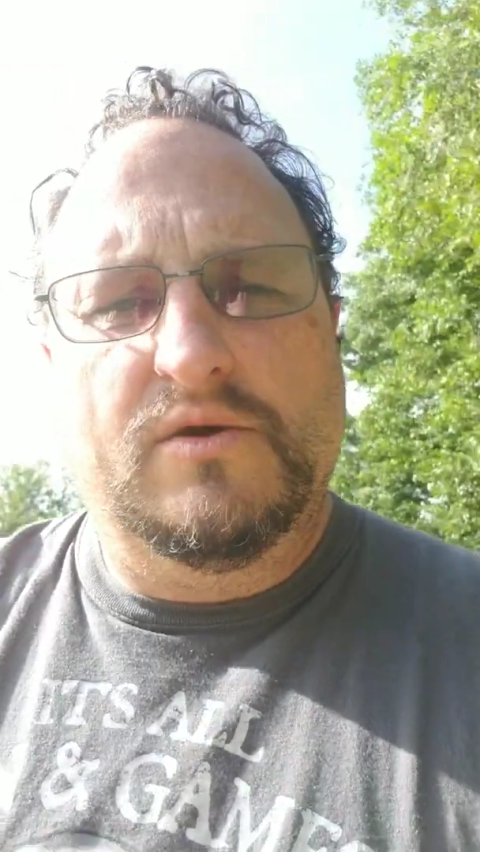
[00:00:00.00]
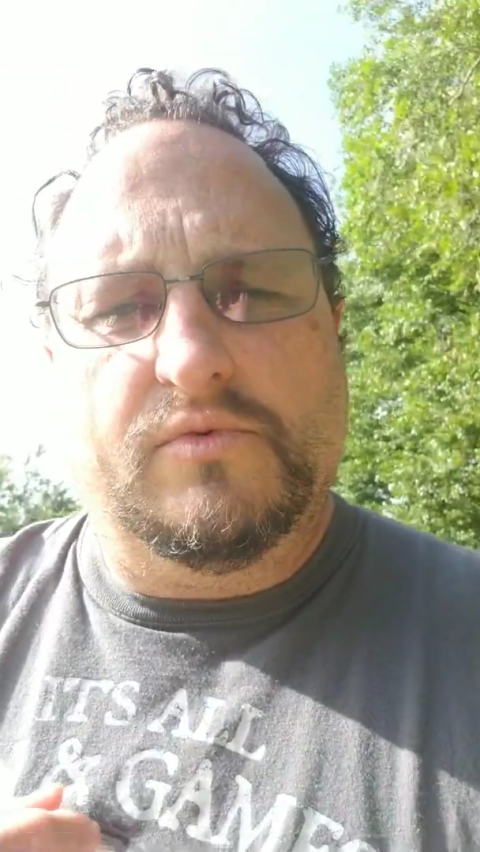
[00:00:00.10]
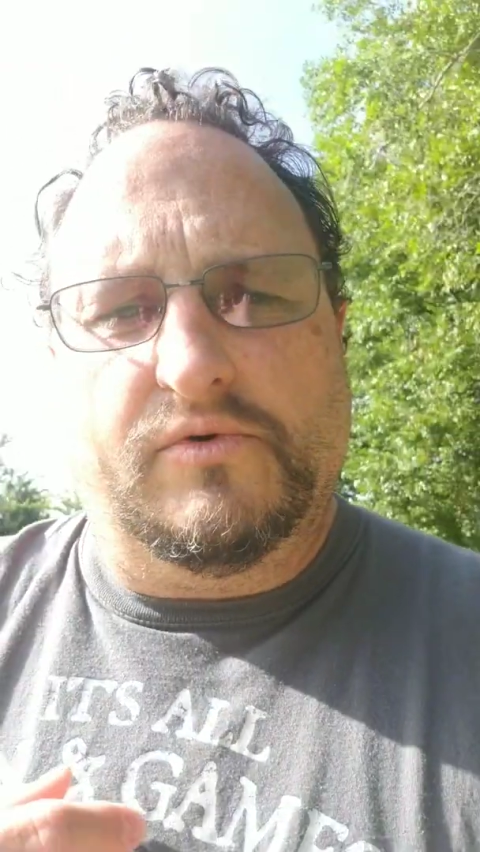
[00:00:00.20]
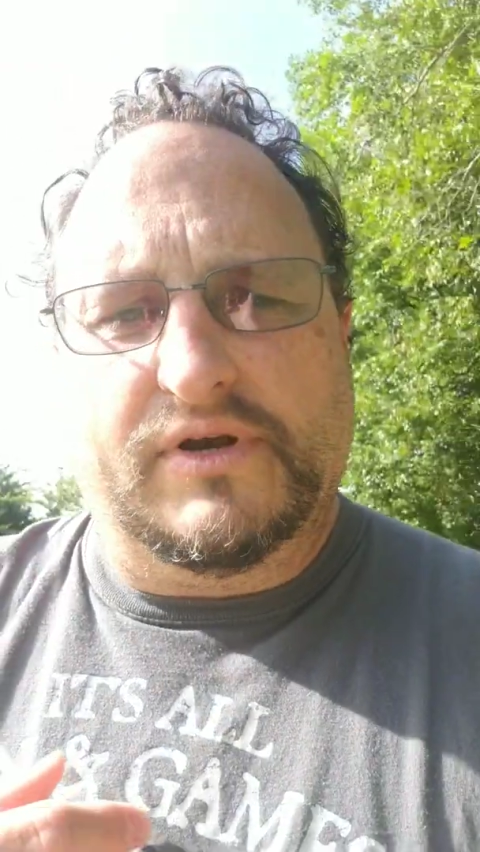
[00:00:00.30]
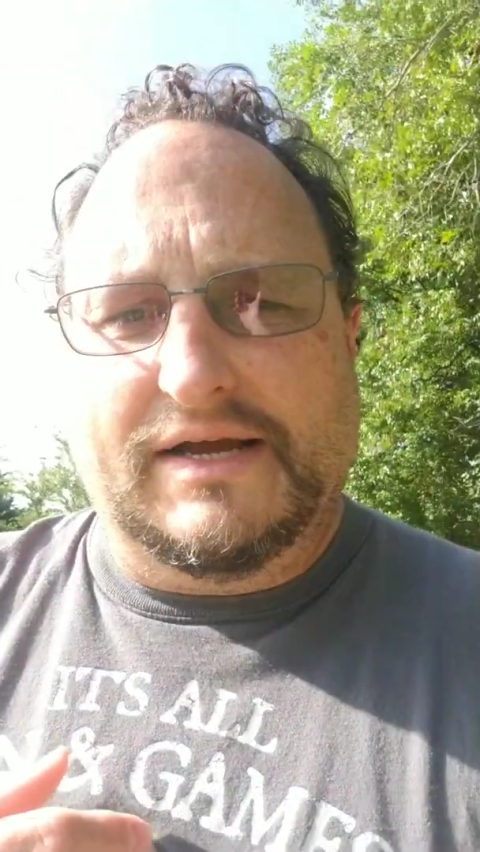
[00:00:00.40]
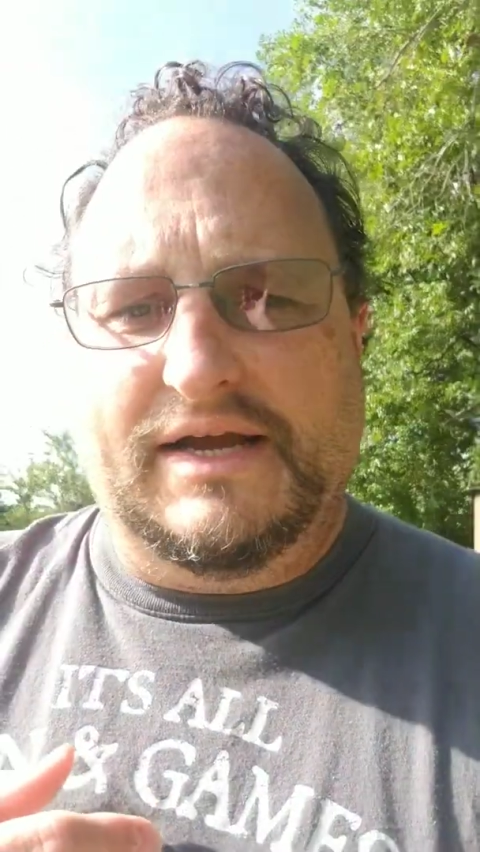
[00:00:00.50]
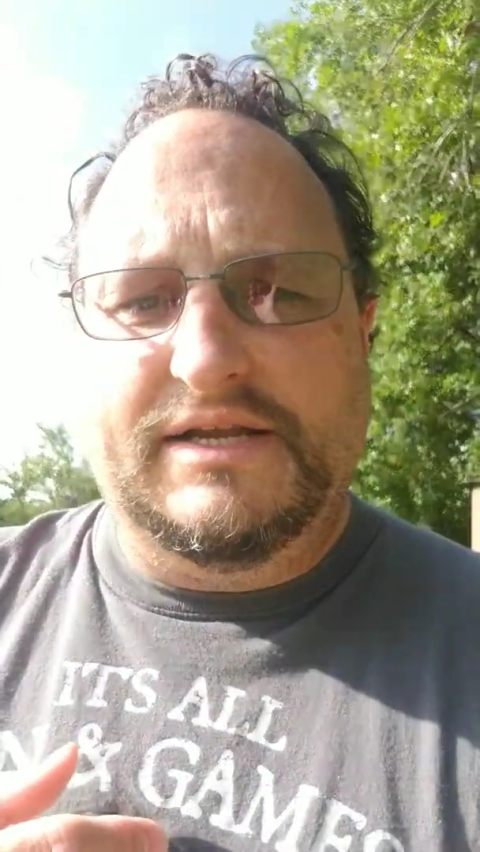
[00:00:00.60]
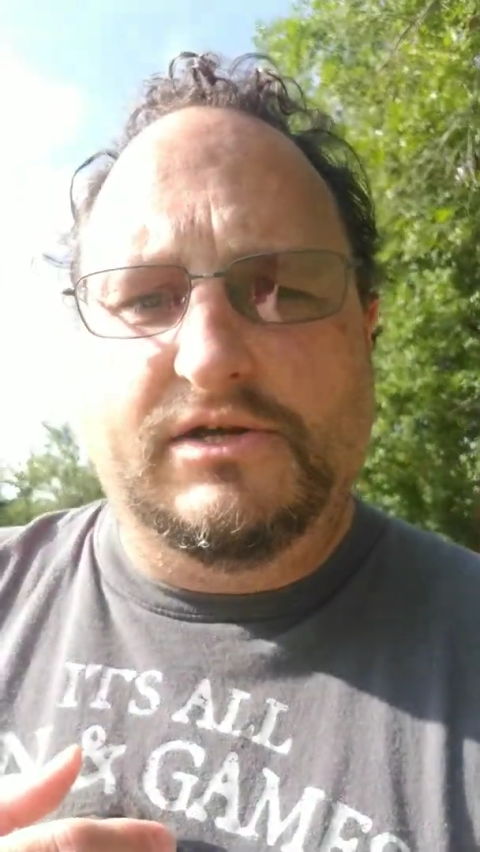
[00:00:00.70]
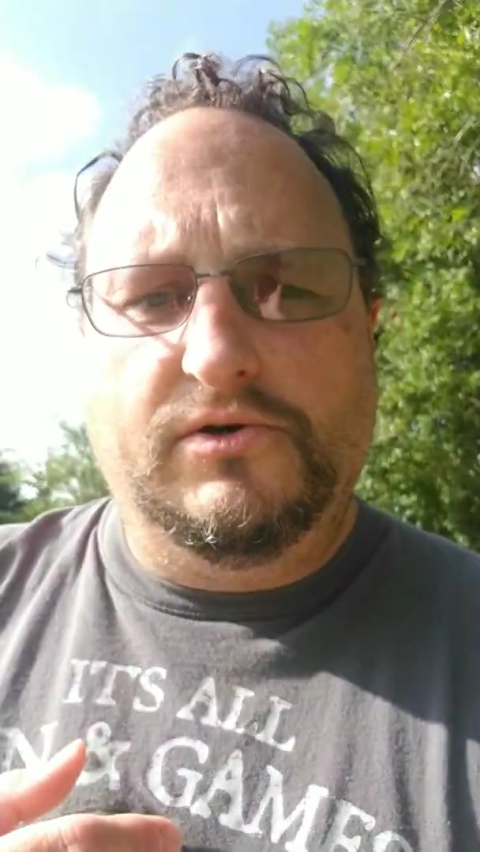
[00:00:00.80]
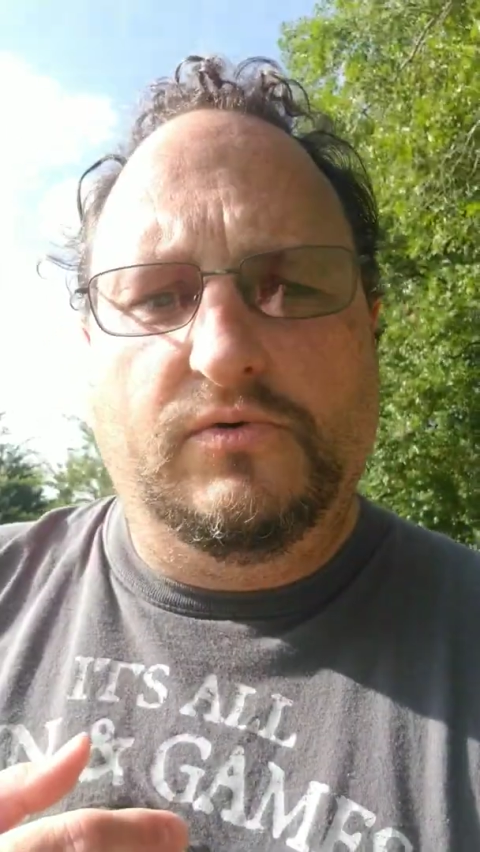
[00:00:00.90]
But what I
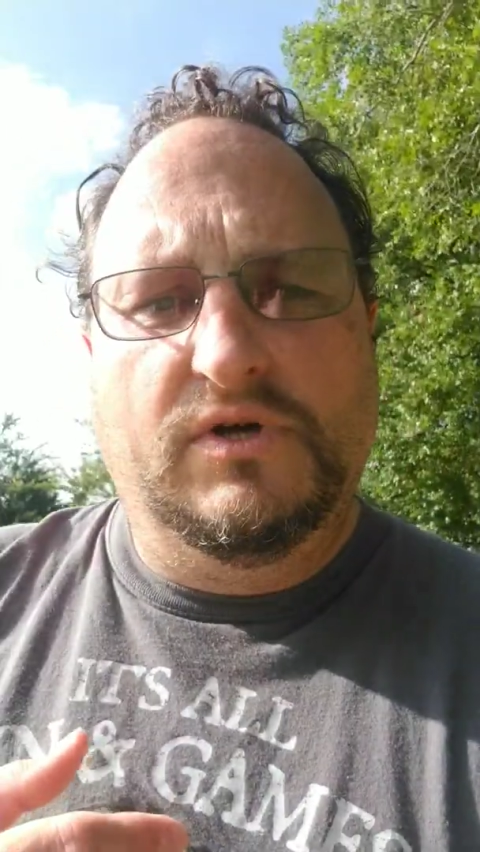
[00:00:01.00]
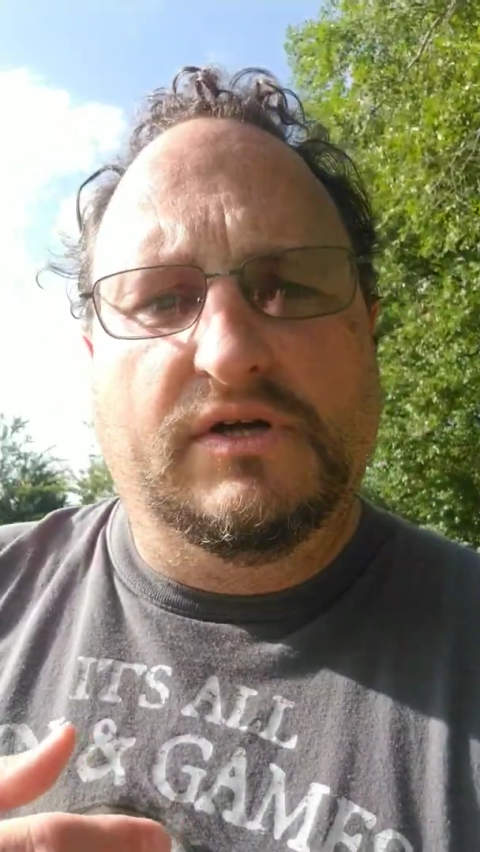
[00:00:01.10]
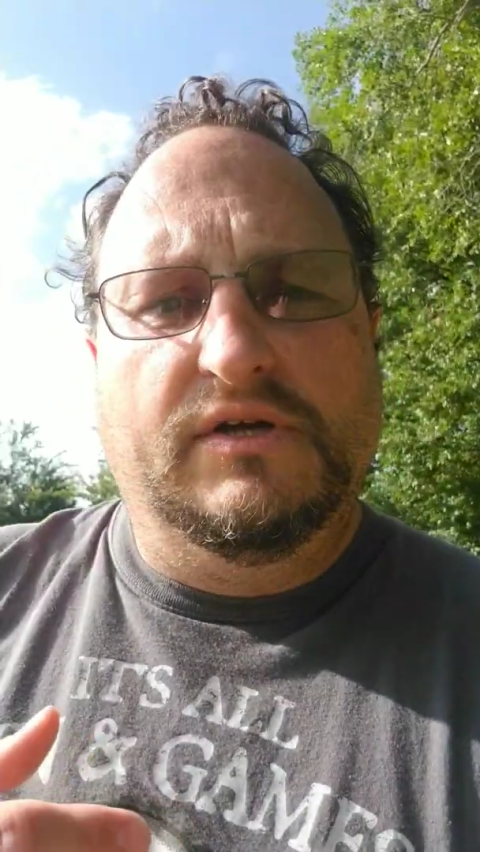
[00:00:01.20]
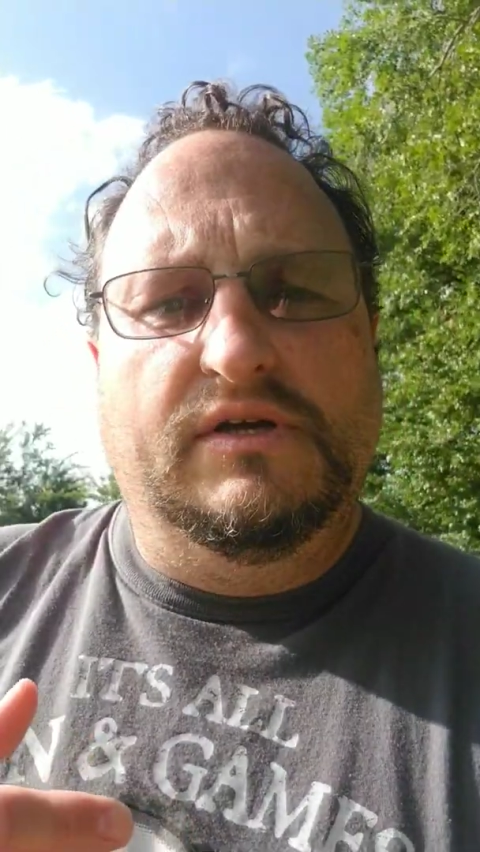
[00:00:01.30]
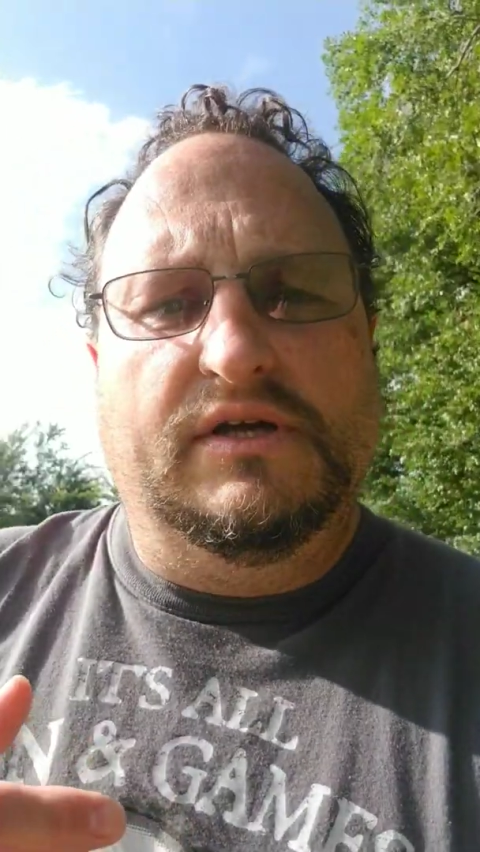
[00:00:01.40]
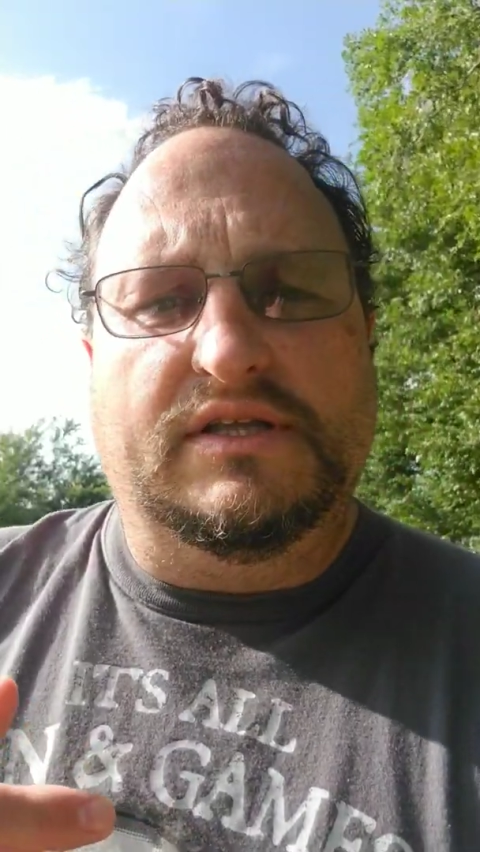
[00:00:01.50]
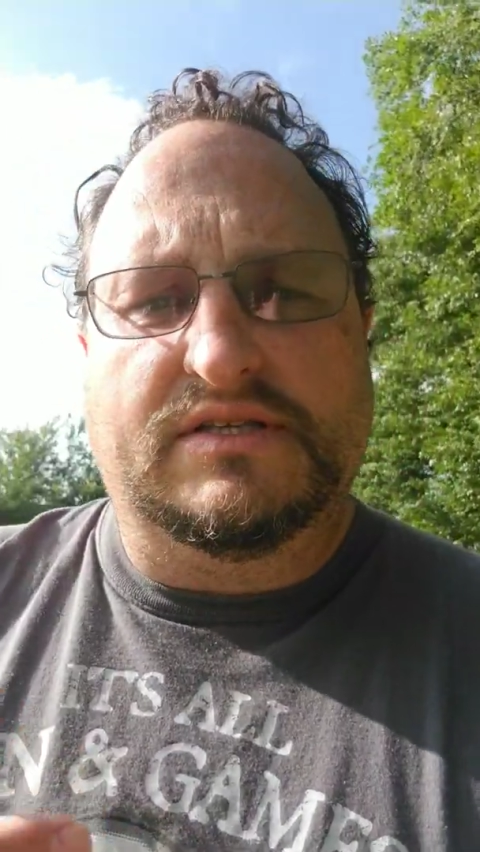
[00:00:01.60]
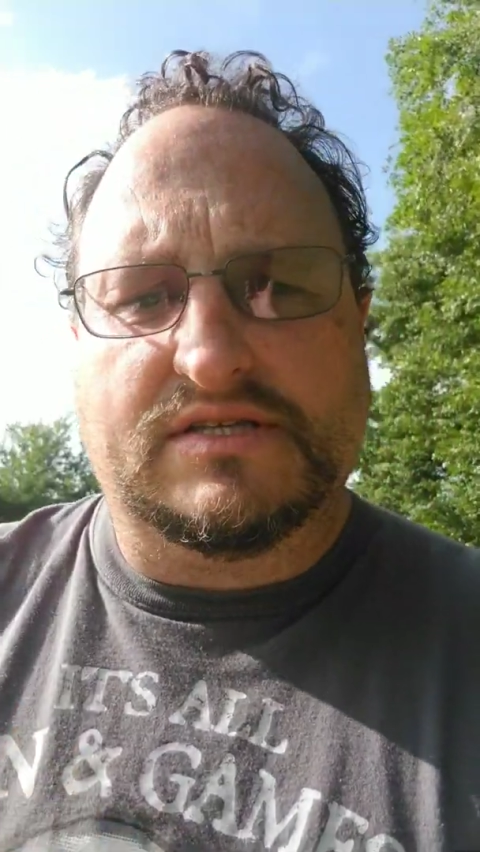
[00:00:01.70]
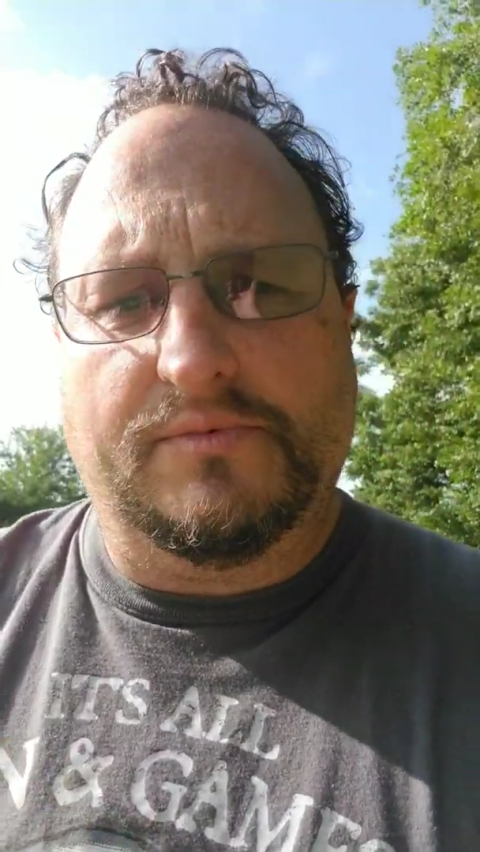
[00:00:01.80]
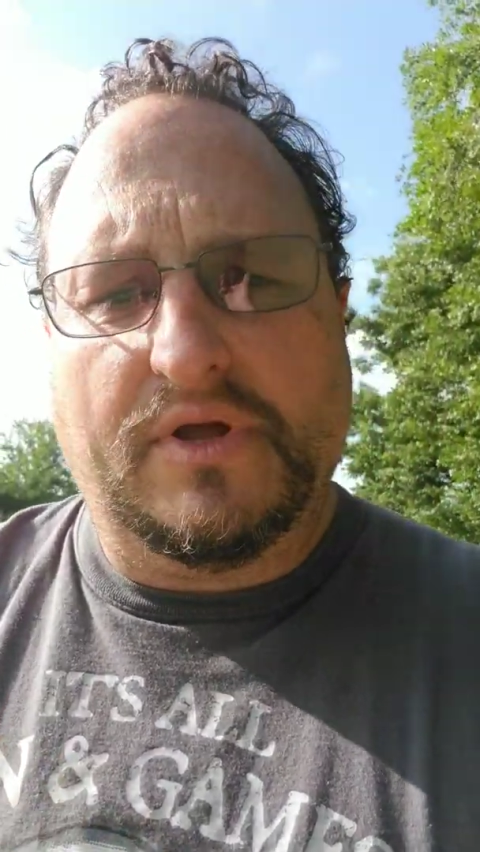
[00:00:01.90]
do in
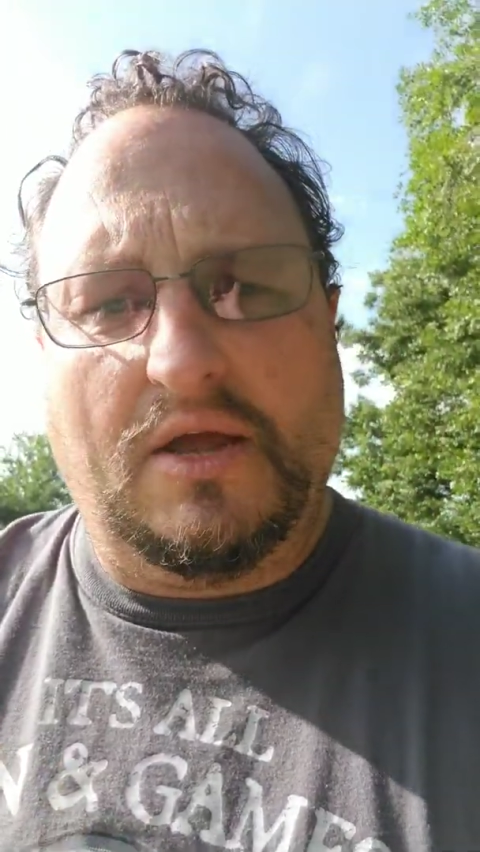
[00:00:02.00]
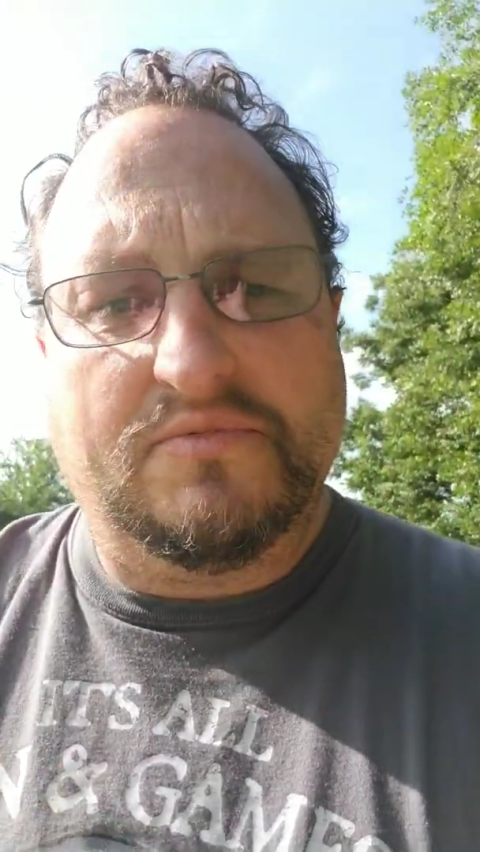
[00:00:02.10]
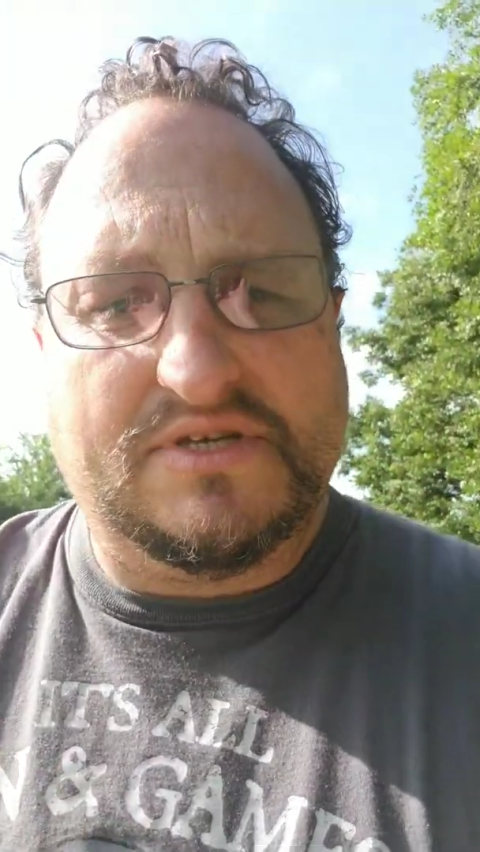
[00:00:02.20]
some games,